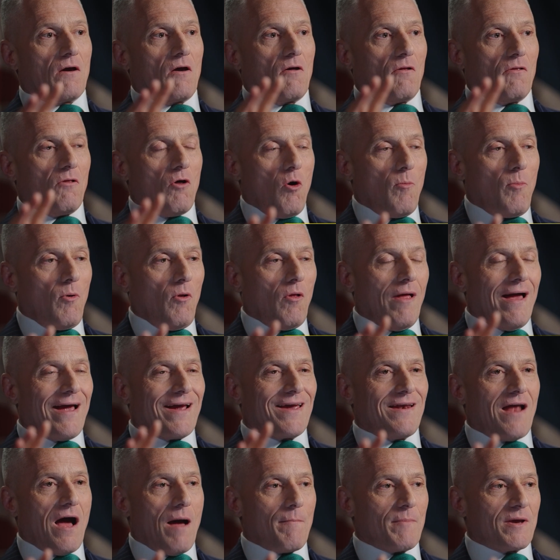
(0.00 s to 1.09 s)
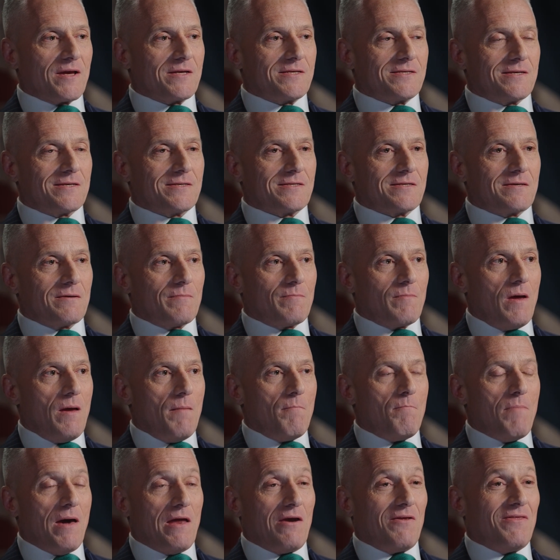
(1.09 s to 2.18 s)
the global economic system
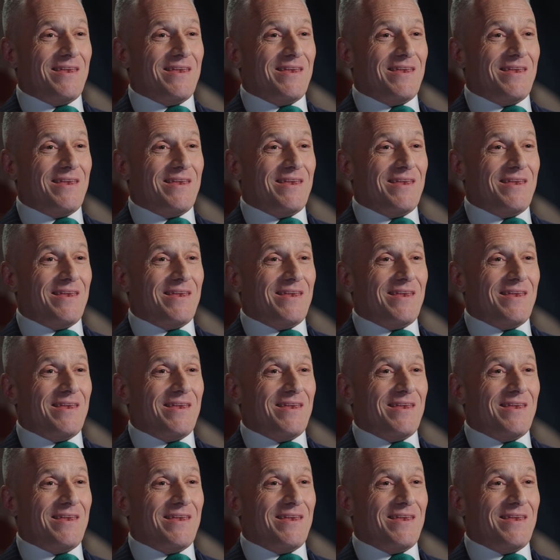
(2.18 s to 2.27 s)
better